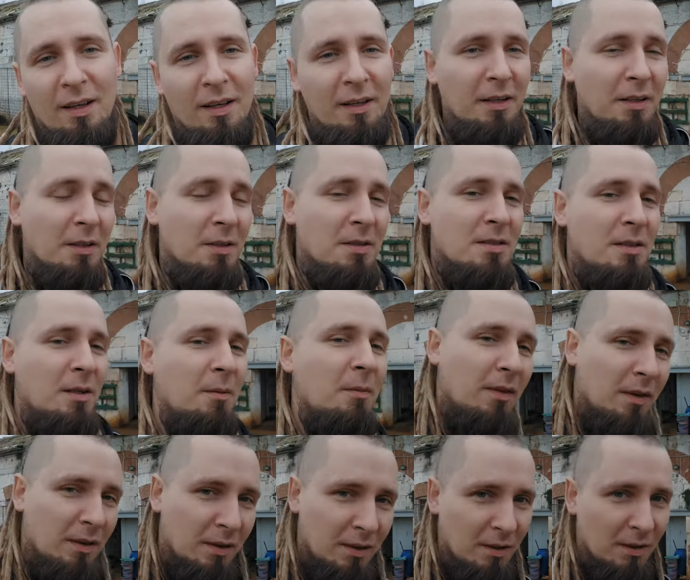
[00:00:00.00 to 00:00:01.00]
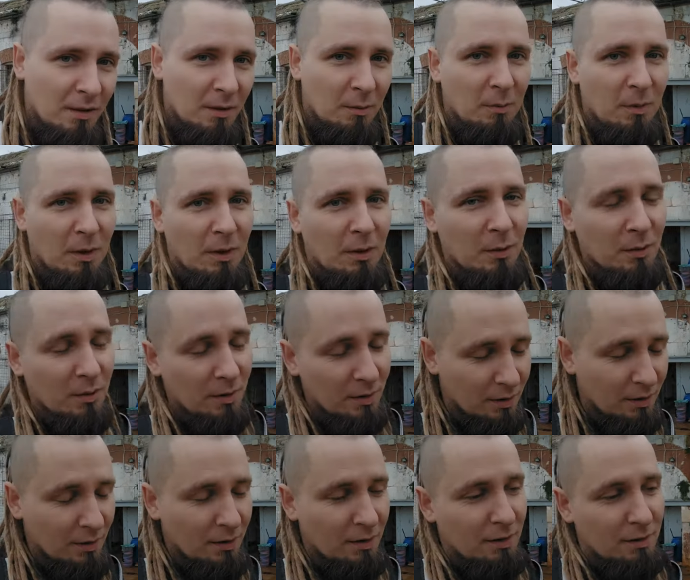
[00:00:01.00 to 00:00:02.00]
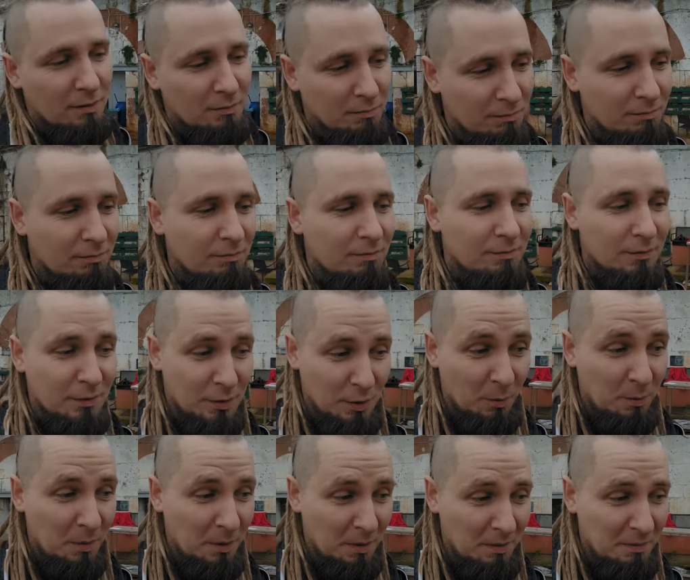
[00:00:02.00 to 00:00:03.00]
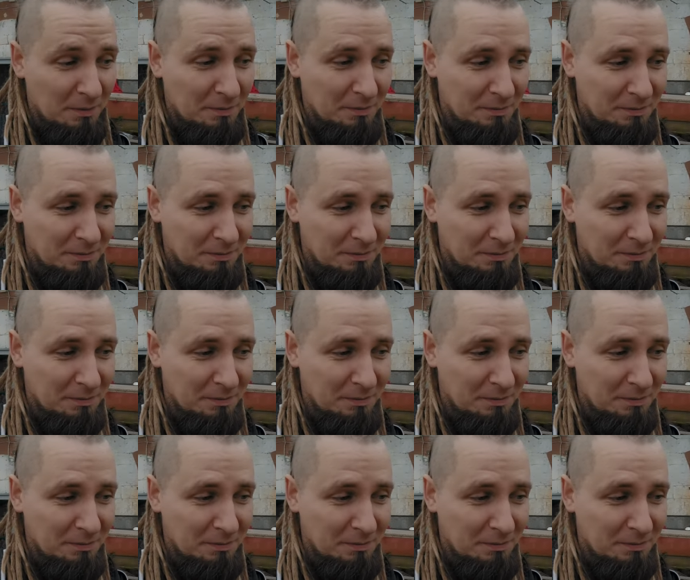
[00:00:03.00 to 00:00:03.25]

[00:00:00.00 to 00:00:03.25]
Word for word: I cannot stop thinking about Topi.